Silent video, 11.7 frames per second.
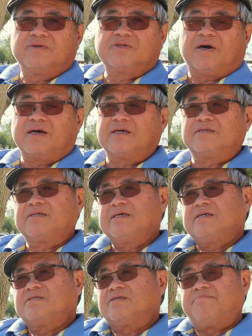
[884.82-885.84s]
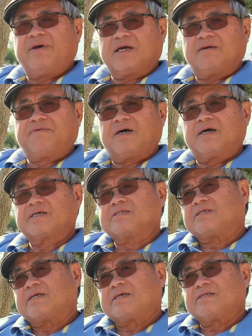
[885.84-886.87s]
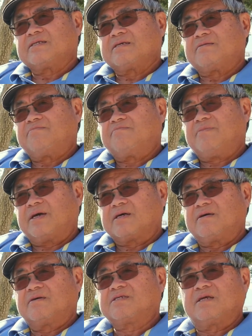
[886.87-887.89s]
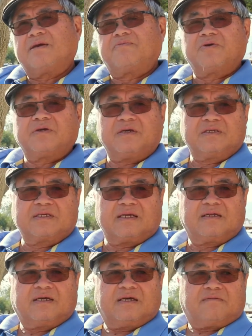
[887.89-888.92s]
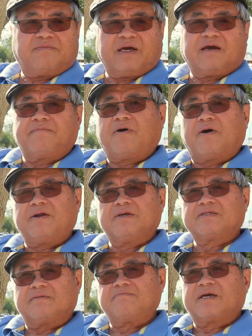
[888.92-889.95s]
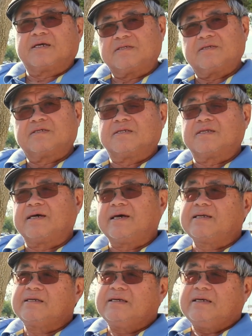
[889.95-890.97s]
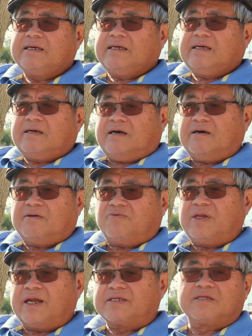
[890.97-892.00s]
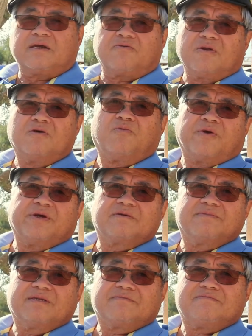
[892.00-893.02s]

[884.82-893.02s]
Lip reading: We're talking the mega bucks and the mega celebrities and mega parties and mega this and that. We like to think we're a little more intimate.